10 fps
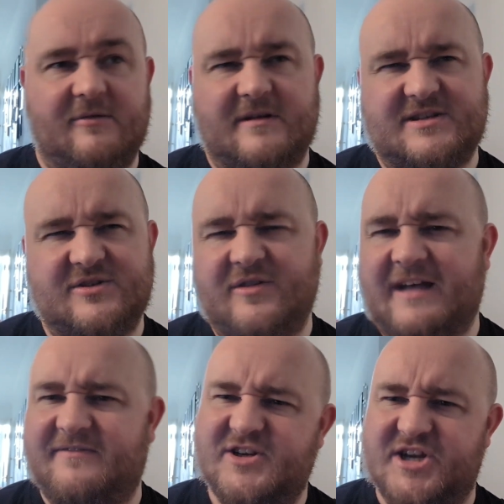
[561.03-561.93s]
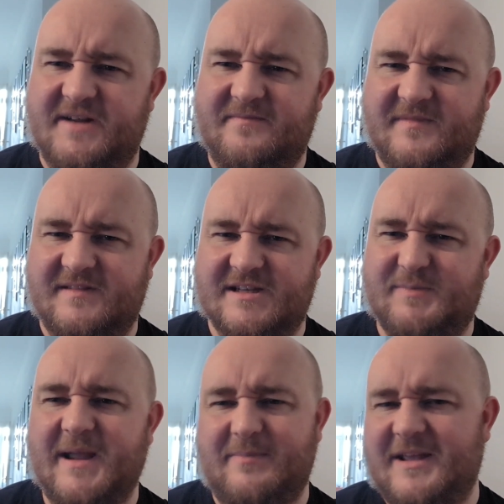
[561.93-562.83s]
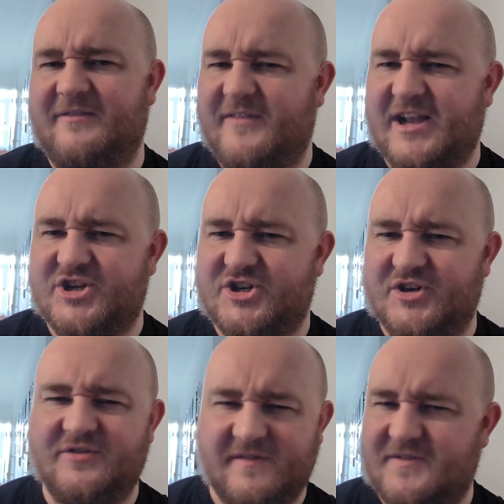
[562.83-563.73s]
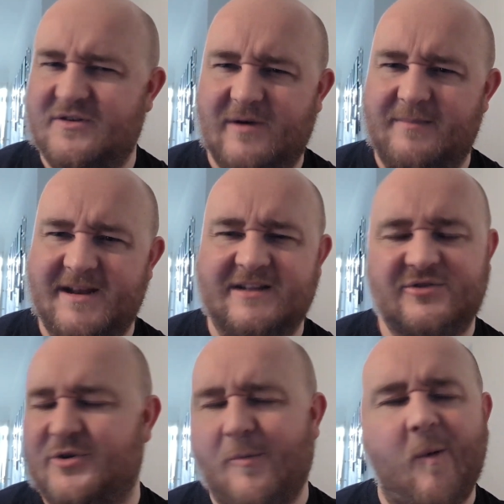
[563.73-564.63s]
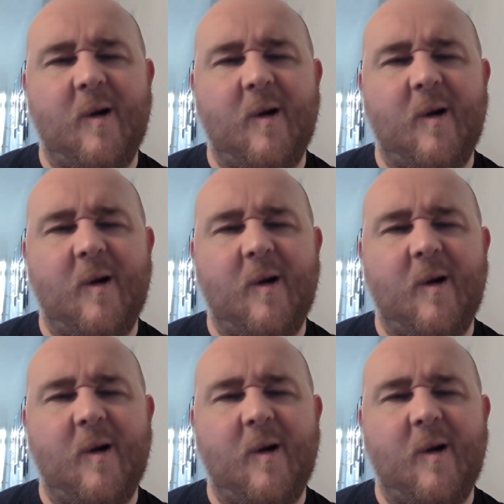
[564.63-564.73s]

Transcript: it's not that fishy, despite being fish, if you know what I mean. I don't know.